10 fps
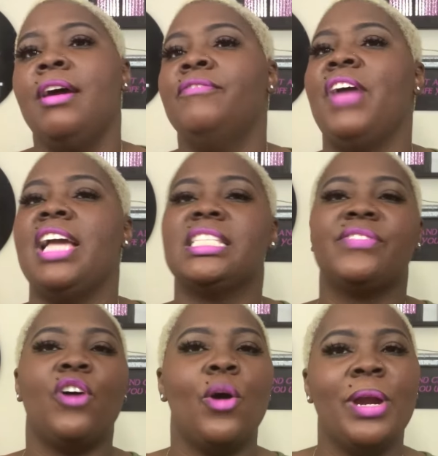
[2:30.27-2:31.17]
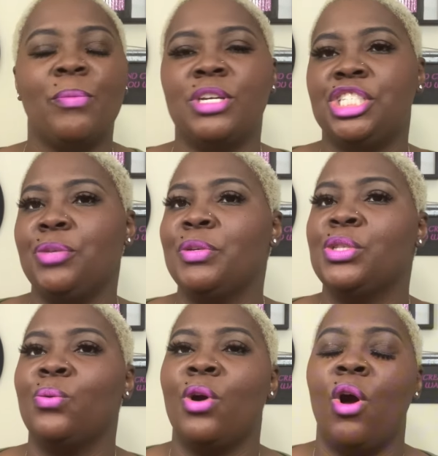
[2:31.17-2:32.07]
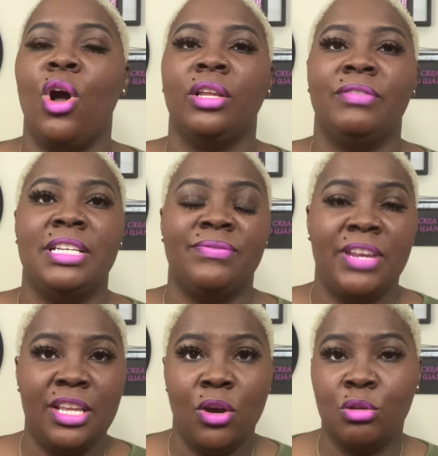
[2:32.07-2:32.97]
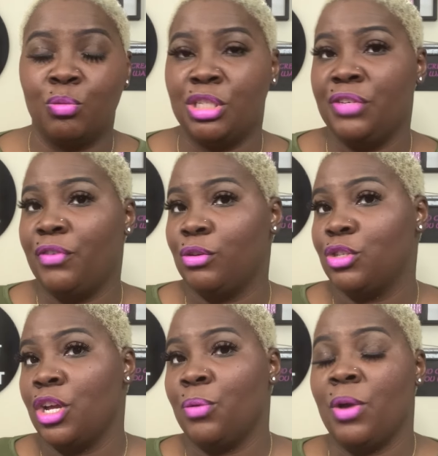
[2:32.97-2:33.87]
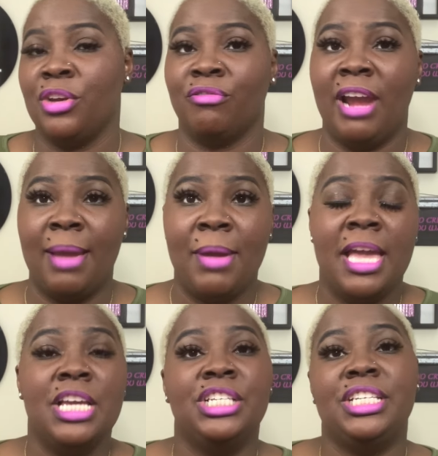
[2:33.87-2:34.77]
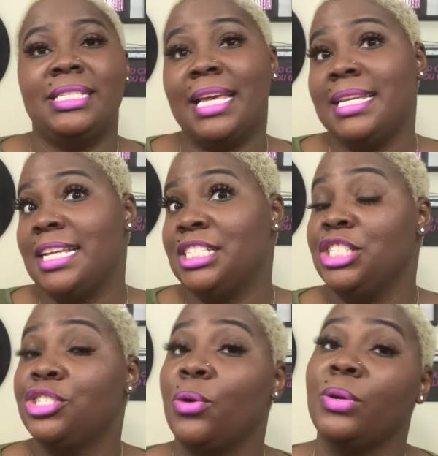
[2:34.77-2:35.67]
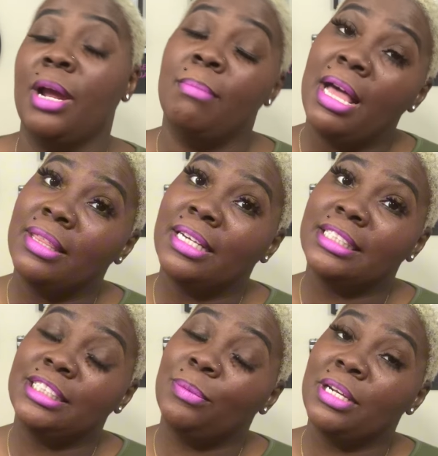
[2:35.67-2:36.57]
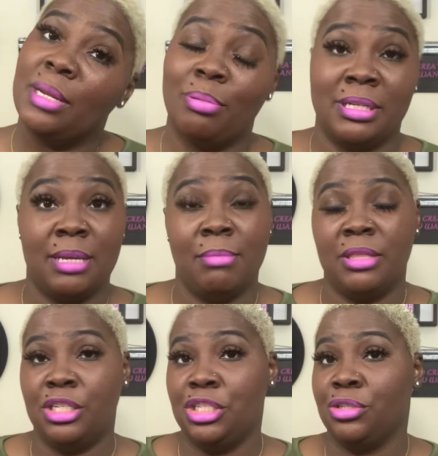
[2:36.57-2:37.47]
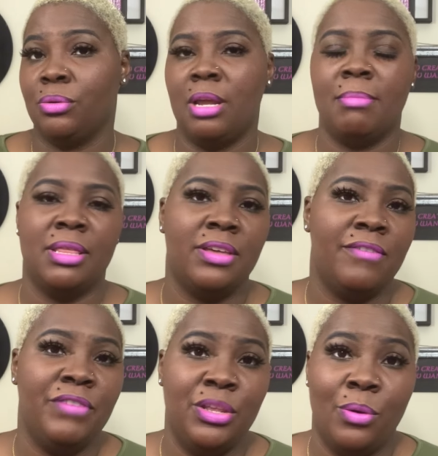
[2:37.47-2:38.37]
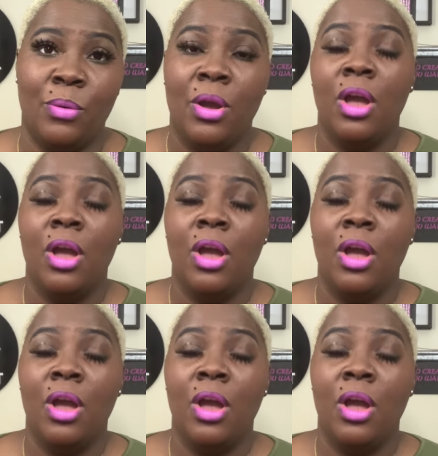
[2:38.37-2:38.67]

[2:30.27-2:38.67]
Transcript: Fast forward, when she was doing all of these videos, when she first started wanting to rap, she said that she showed her mother, because she wanted to impress her mother, she showed her mother a video